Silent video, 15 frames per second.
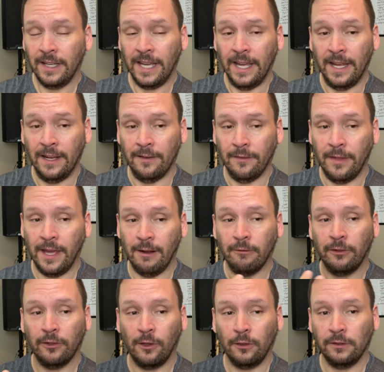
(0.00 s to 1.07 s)
and that
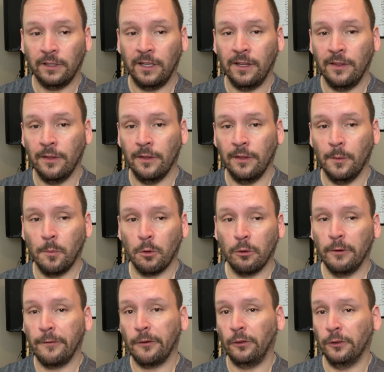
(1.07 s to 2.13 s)
resulted in the
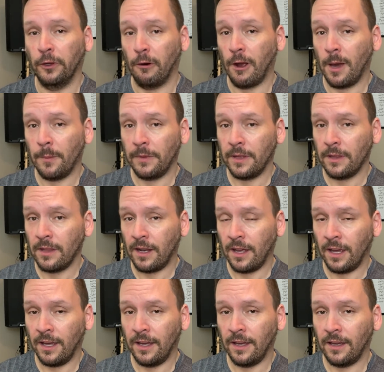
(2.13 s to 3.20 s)
peripheral neuropathy that I
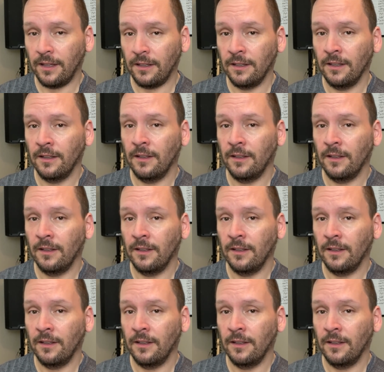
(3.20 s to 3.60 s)
had.